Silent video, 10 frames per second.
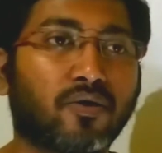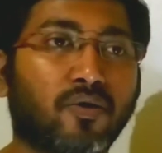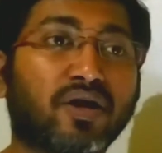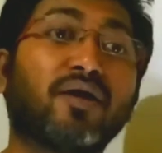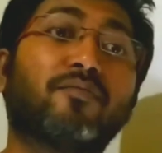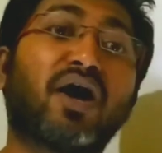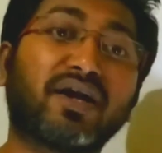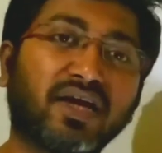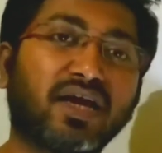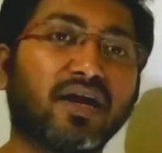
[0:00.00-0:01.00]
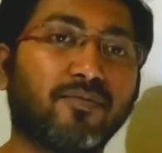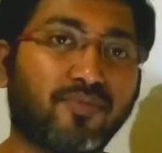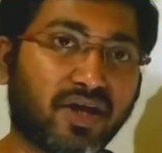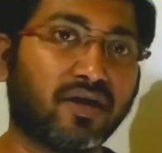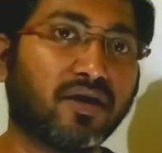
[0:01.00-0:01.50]
on a vertical
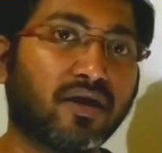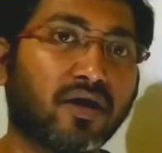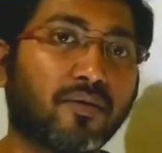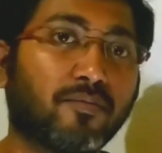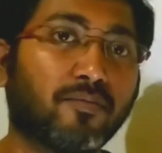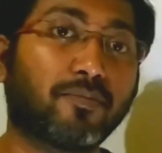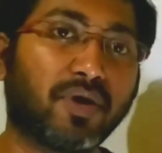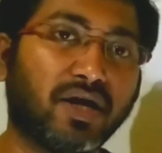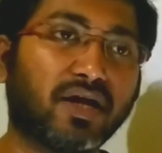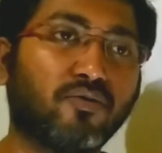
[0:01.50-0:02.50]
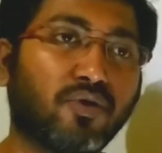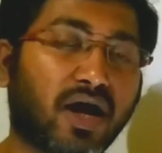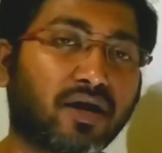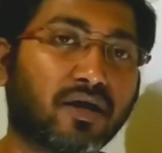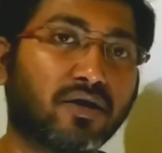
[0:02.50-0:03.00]
plane
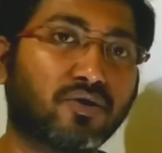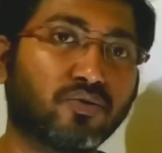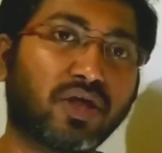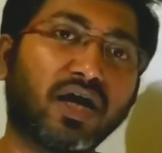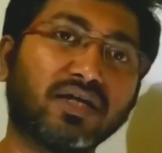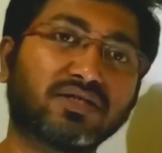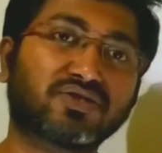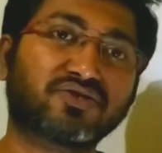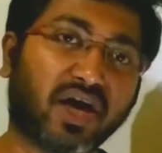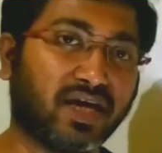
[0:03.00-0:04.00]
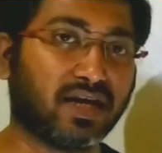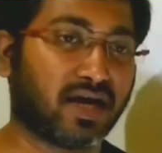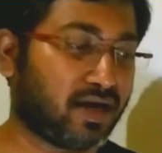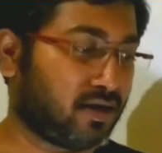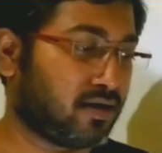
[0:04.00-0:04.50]
perpendicular to the straight line.